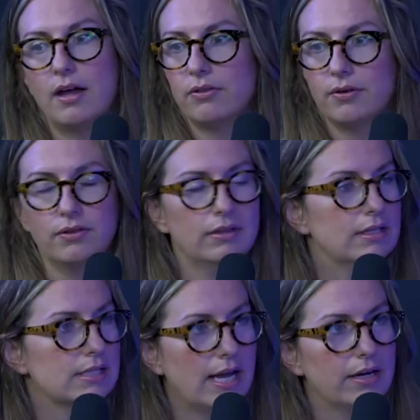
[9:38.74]
throughout the
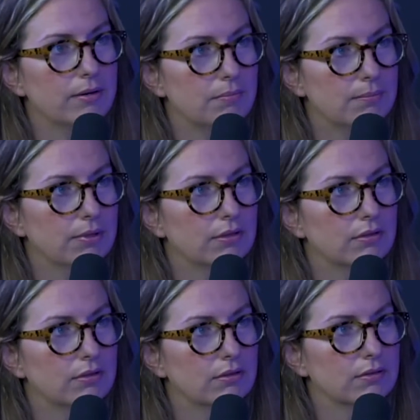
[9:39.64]
entire
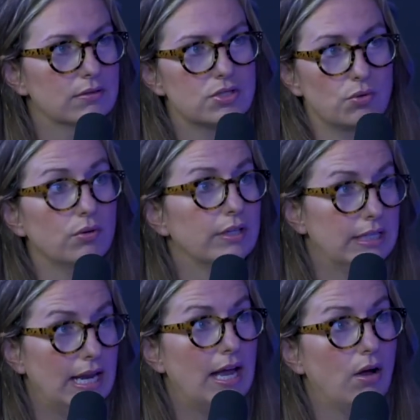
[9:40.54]
biblical
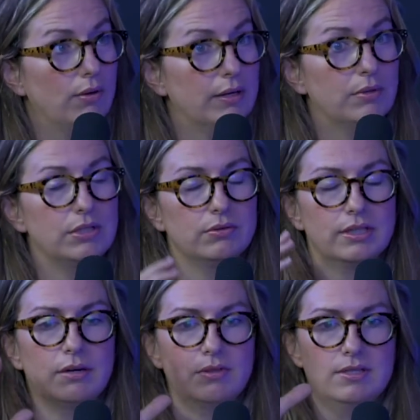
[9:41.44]
story now. Like when you
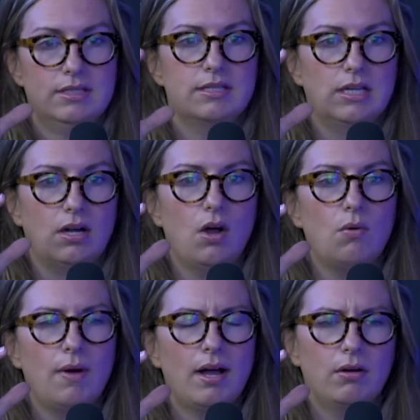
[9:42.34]
look at it with this lens, like,
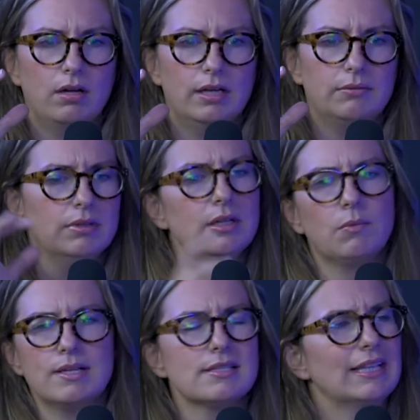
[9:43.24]
oh, wow, it really
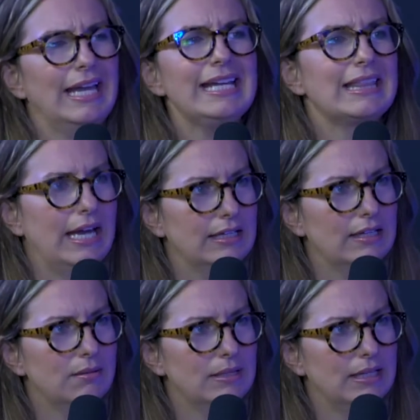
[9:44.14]
wasn't like that
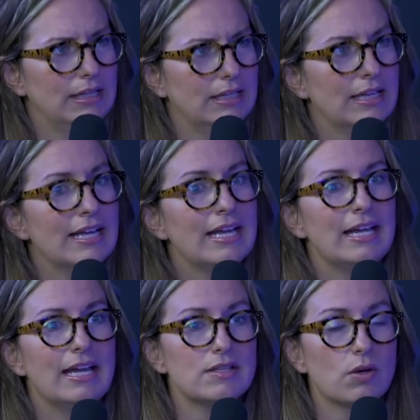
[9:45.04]
at the beginning.
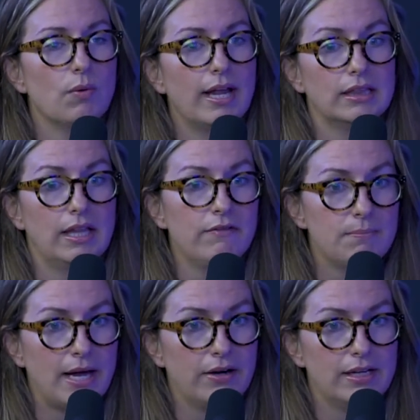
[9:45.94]
And so what I love
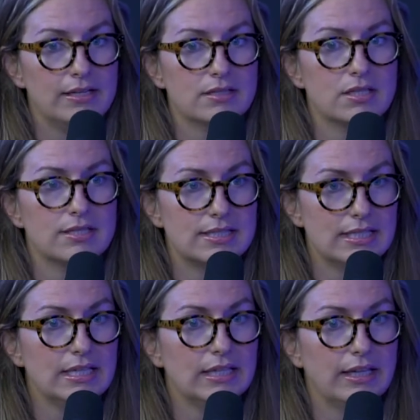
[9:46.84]
about it is to
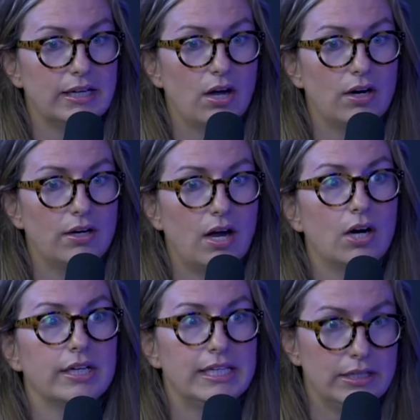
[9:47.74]
see like
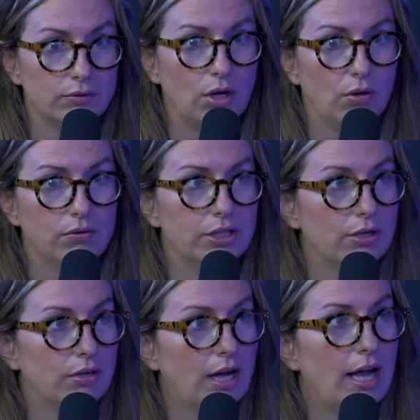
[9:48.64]
our hero, you
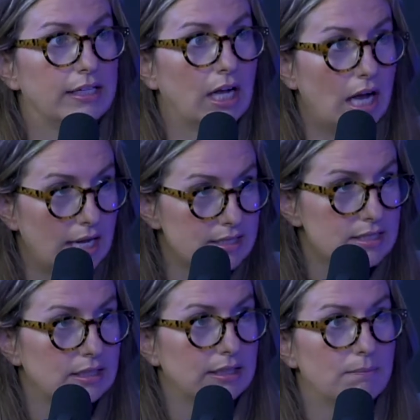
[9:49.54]
know, God
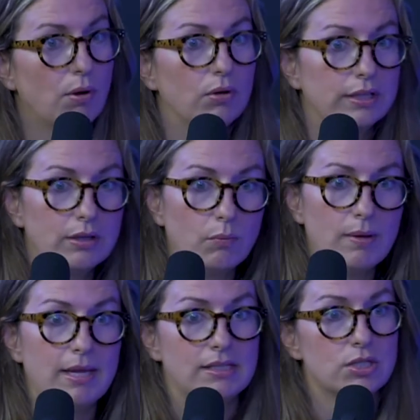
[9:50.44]
constantly pulling
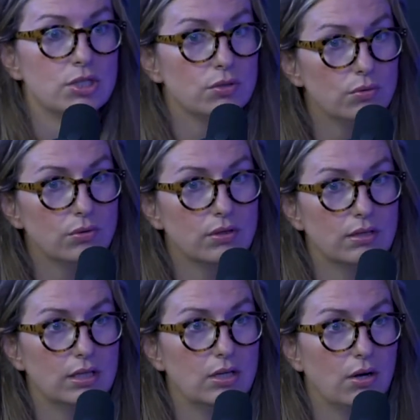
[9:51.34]
women to
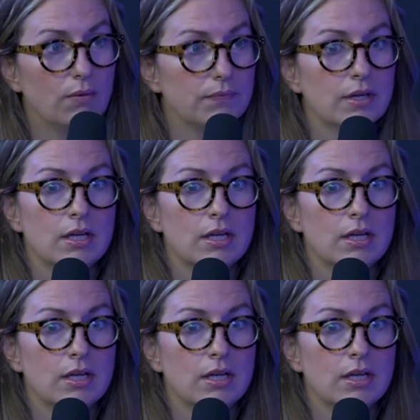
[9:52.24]
the, you know,